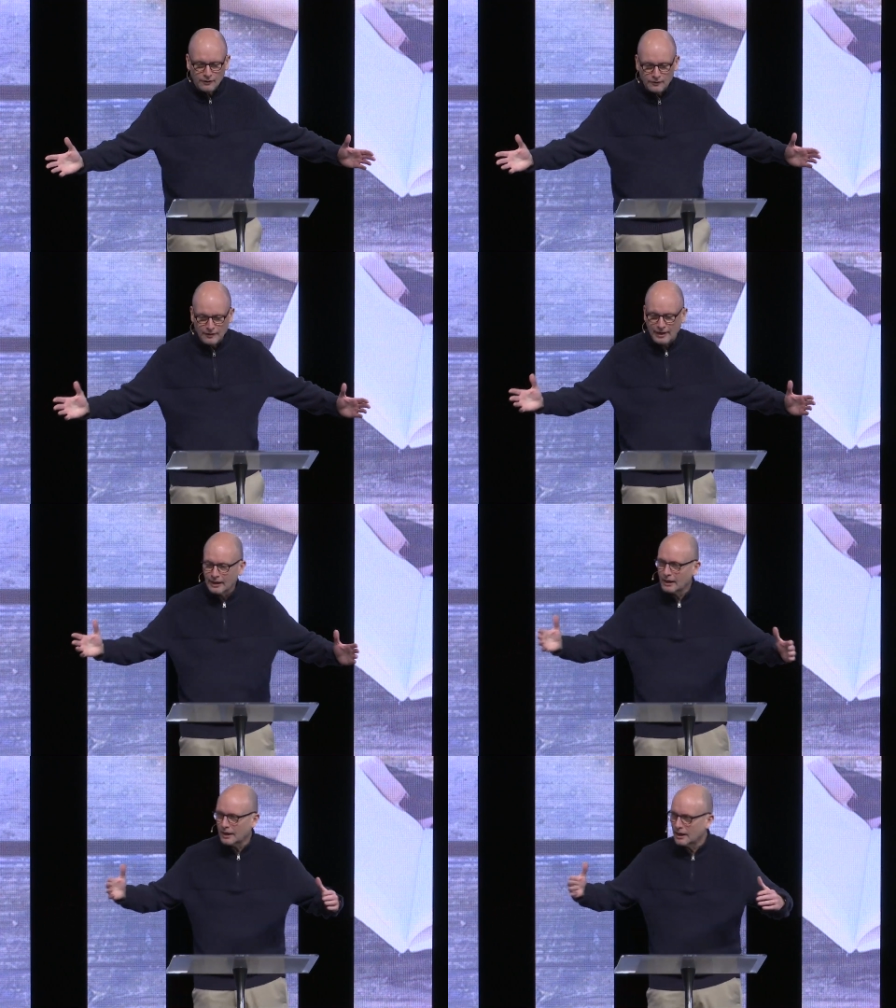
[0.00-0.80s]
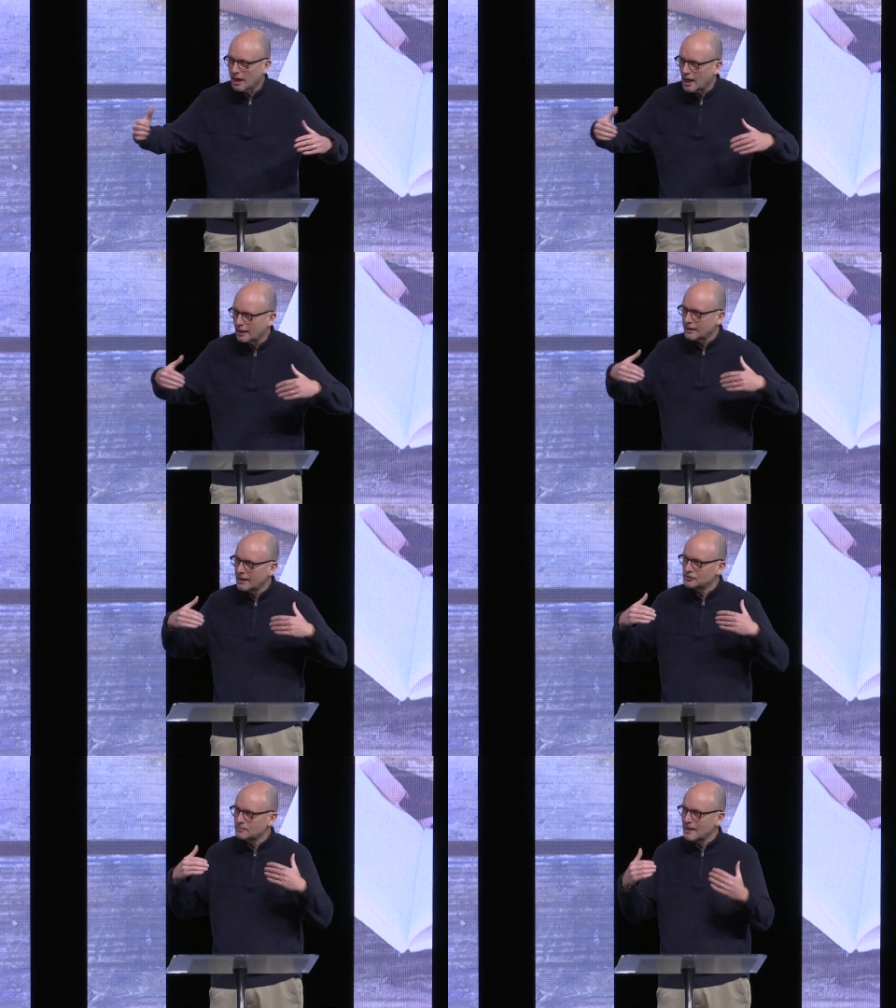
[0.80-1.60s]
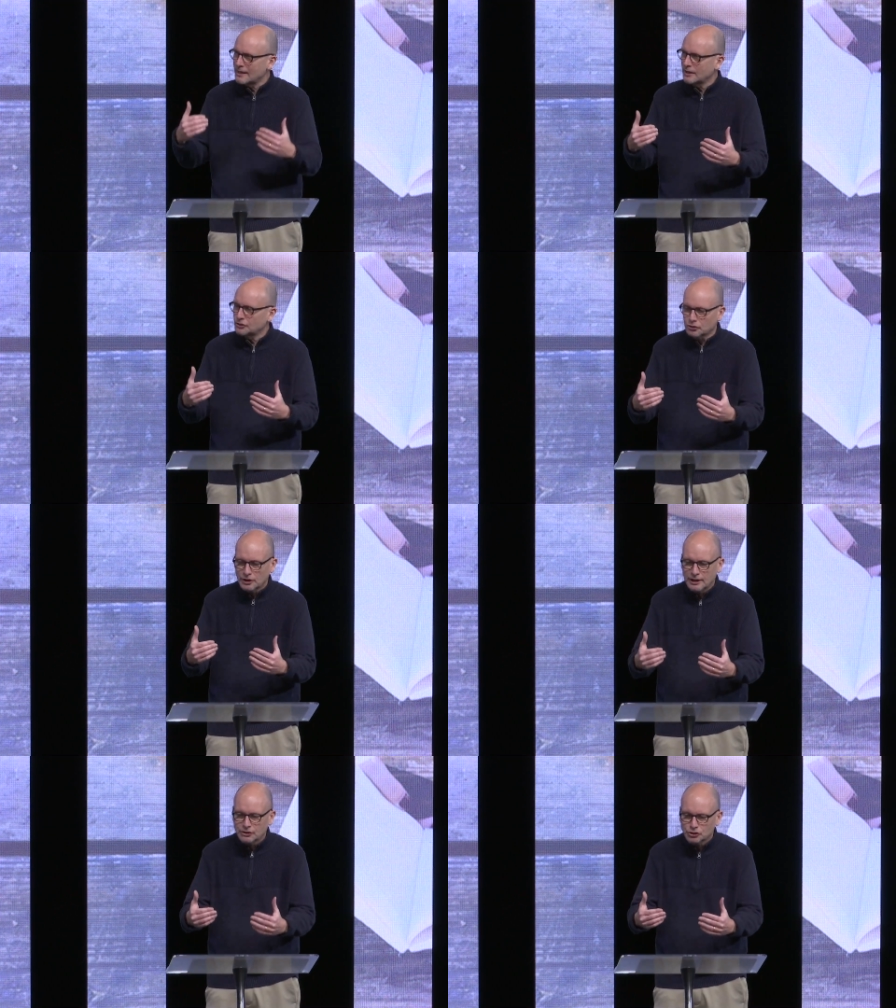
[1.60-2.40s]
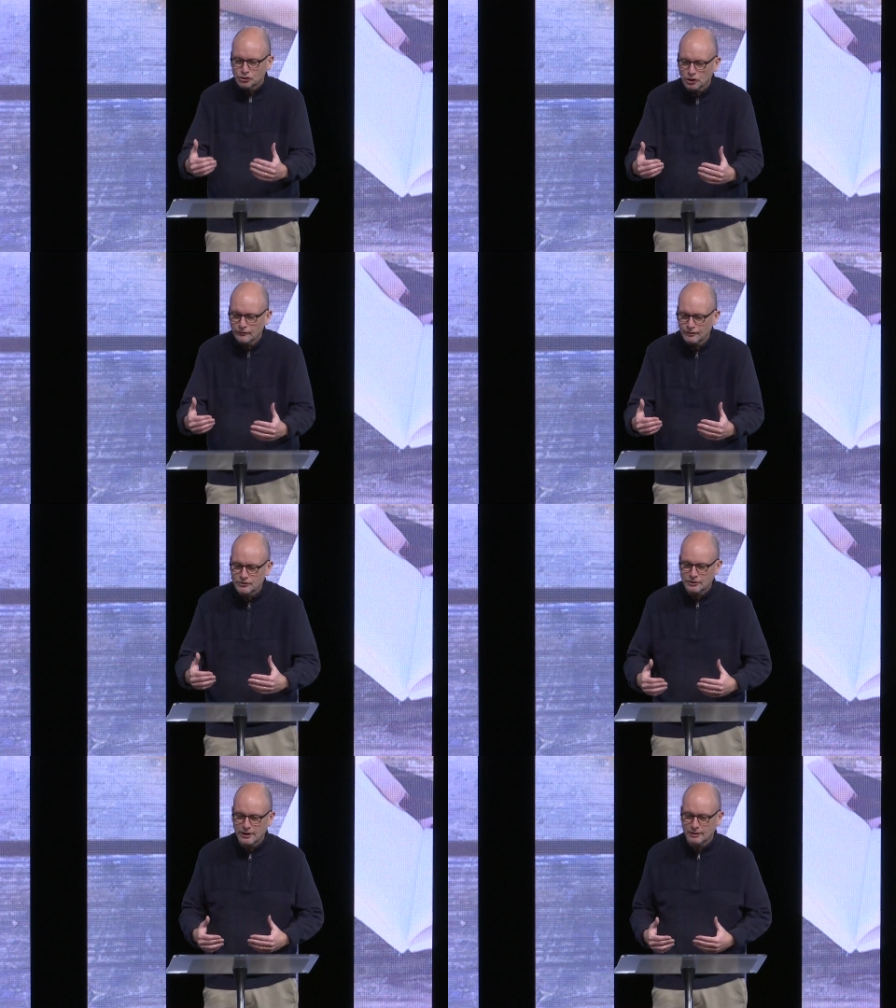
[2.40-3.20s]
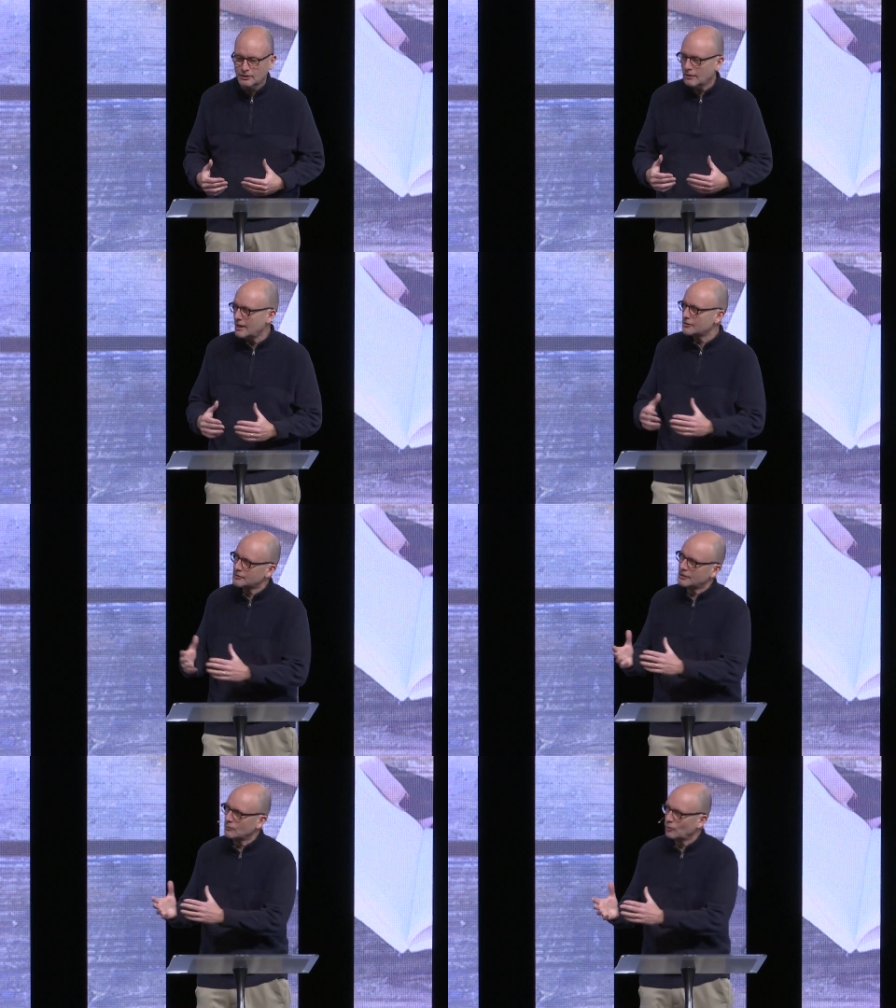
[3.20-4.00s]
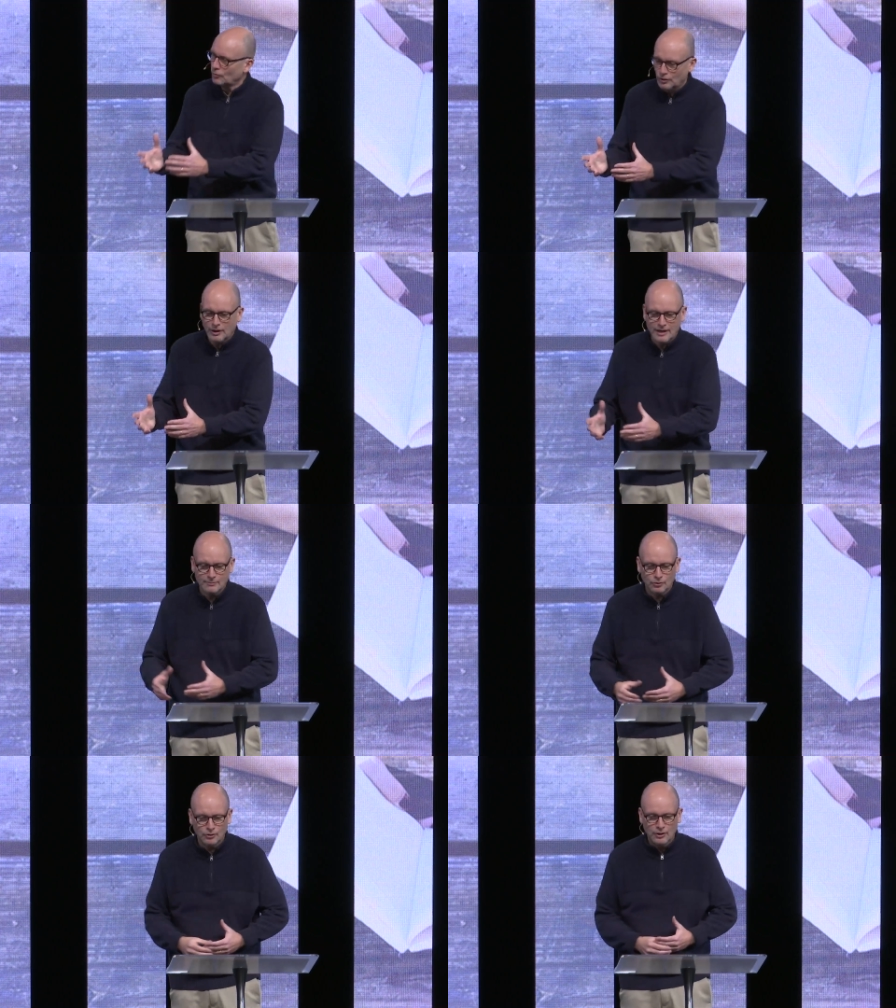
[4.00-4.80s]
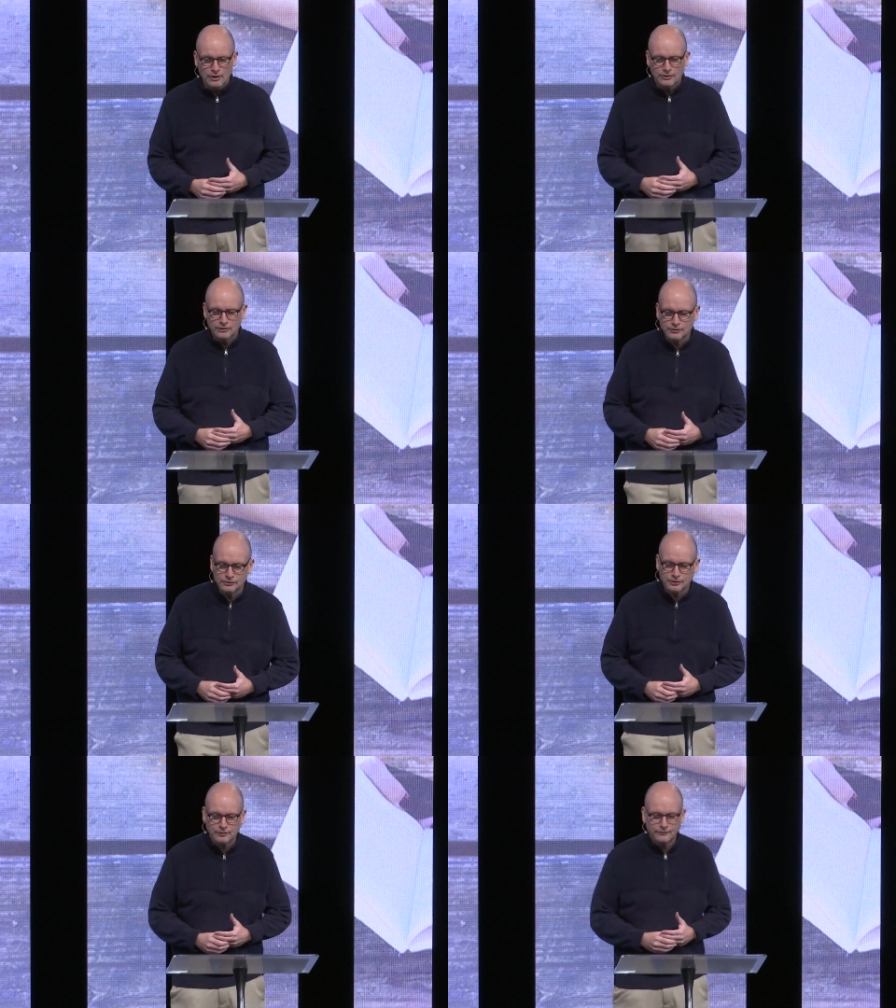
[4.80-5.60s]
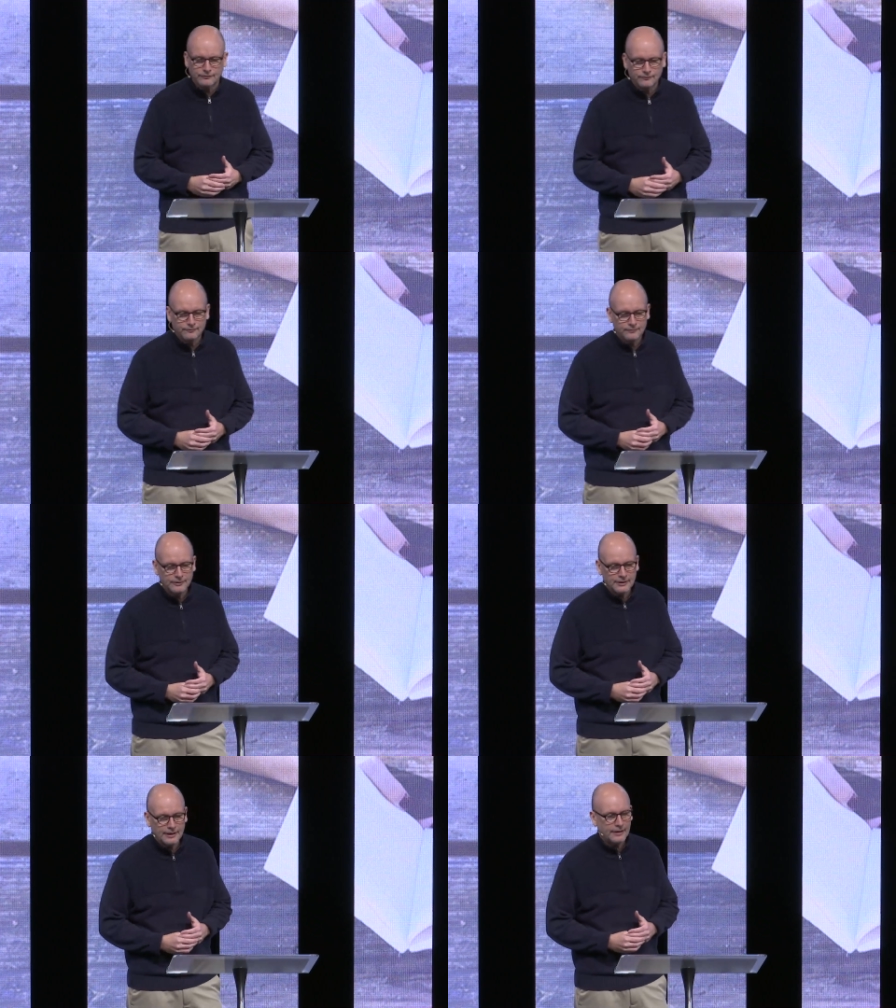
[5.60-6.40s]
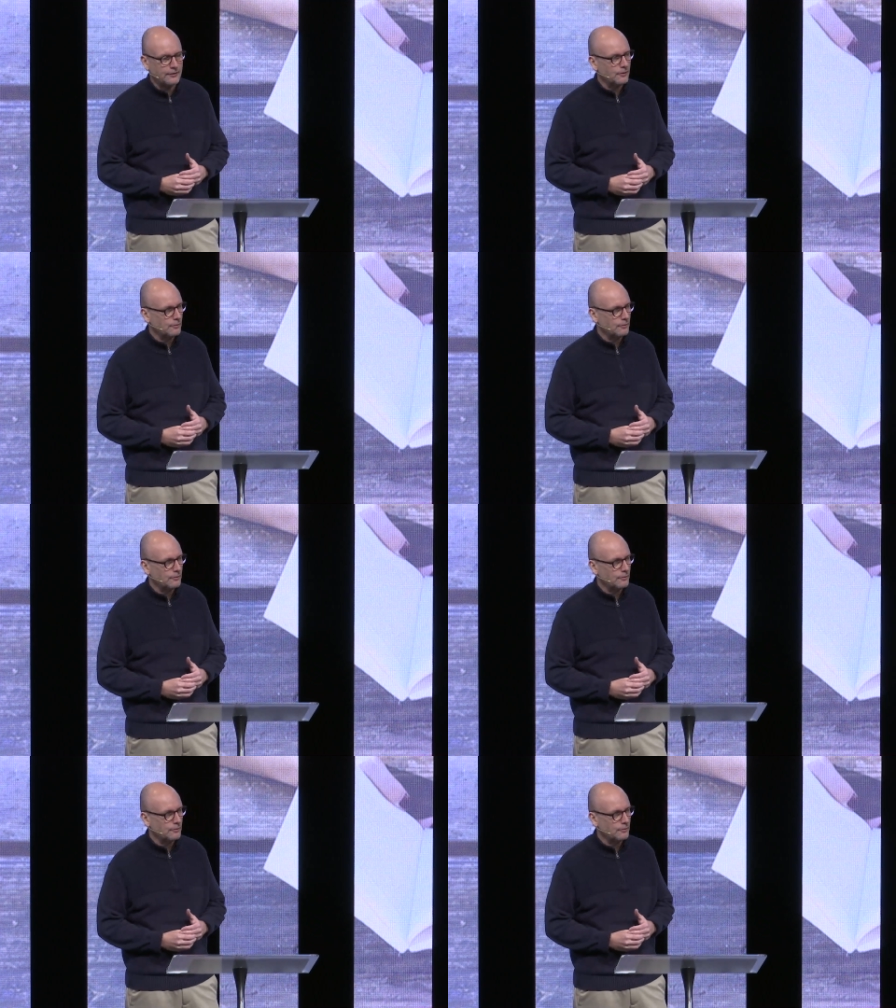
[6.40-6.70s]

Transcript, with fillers: that God has made us his servants in Christ, then we're able to serve together.